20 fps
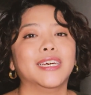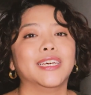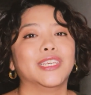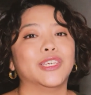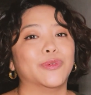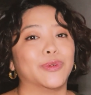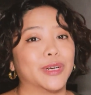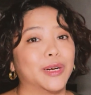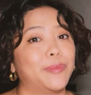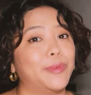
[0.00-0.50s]

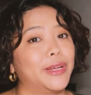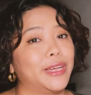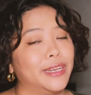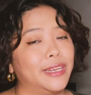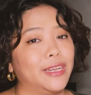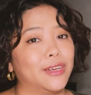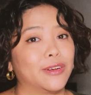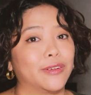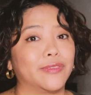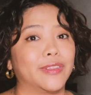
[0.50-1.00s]
You want to break it
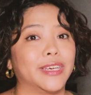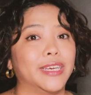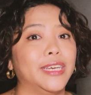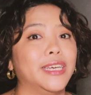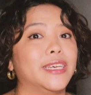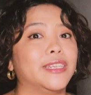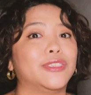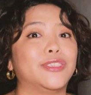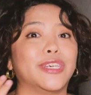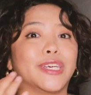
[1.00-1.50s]
down of like,
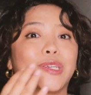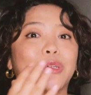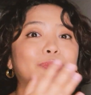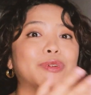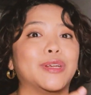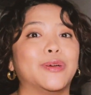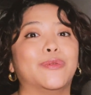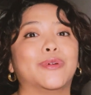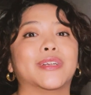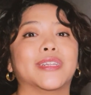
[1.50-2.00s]
hey,
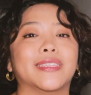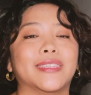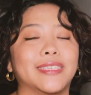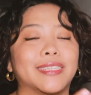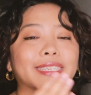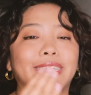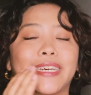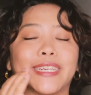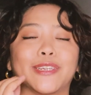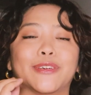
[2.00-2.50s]
January I wanted
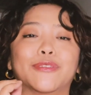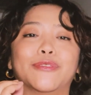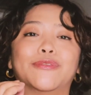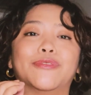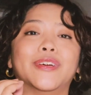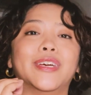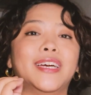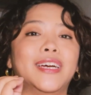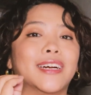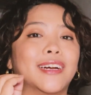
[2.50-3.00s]
this kind
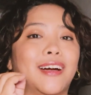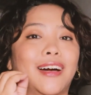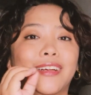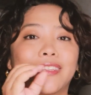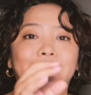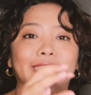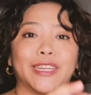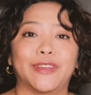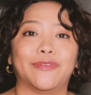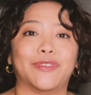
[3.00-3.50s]
of
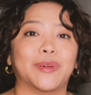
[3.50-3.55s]
content,